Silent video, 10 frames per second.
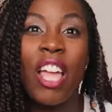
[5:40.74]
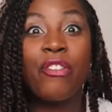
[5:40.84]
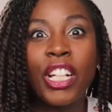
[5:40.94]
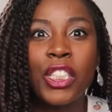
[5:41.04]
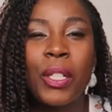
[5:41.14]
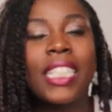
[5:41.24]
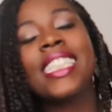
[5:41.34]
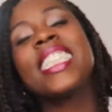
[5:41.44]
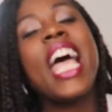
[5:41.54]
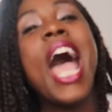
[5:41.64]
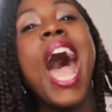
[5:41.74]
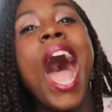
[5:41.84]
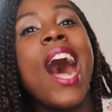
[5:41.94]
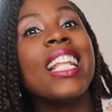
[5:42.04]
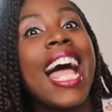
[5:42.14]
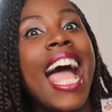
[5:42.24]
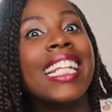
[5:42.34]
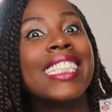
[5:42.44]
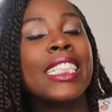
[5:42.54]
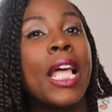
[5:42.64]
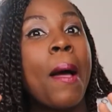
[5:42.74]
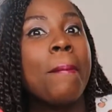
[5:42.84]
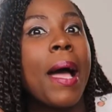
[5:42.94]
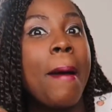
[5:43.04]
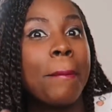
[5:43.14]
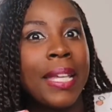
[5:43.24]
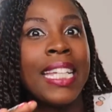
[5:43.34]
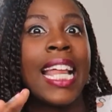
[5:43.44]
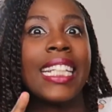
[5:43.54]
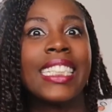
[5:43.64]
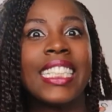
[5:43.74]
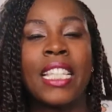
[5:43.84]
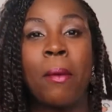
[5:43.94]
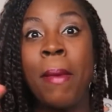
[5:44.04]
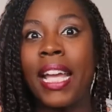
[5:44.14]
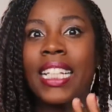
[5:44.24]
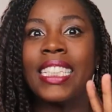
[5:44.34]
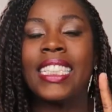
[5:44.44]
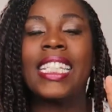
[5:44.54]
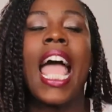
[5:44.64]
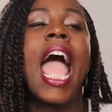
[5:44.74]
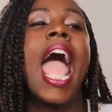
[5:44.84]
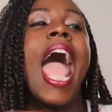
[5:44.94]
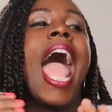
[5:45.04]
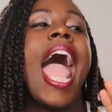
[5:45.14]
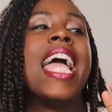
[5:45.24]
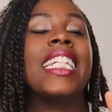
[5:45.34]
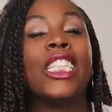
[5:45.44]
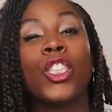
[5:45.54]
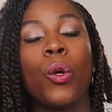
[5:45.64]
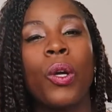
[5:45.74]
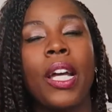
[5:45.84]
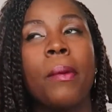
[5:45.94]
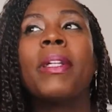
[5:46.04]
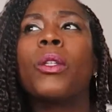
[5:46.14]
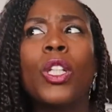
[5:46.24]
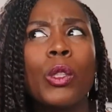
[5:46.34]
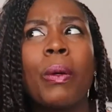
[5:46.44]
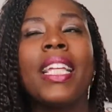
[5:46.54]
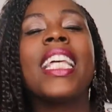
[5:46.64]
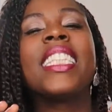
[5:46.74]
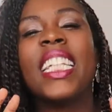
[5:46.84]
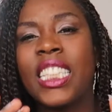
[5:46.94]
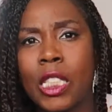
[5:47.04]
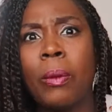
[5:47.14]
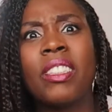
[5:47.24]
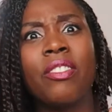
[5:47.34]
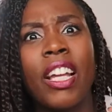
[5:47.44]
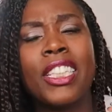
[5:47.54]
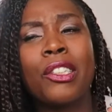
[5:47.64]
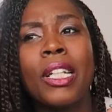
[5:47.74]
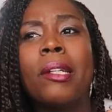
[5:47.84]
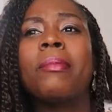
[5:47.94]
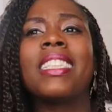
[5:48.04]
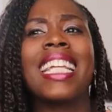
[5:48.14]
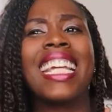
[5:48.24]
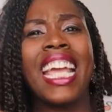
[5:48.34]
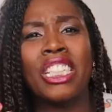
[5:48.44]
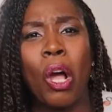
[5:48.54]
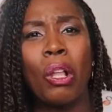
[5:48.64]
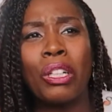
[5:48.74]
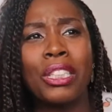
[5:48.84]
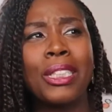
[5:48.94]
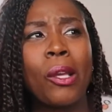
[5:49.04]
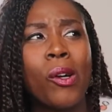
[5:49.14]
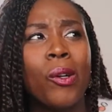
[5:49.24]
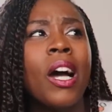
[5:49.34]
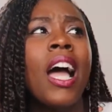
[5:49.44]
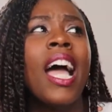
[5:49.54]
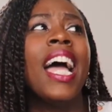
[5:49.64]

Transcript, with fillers: adventurous, I'll add some peanuts in the mix. And it's so good. But it's one of those, it's, expensive ice cream. It's like $8. So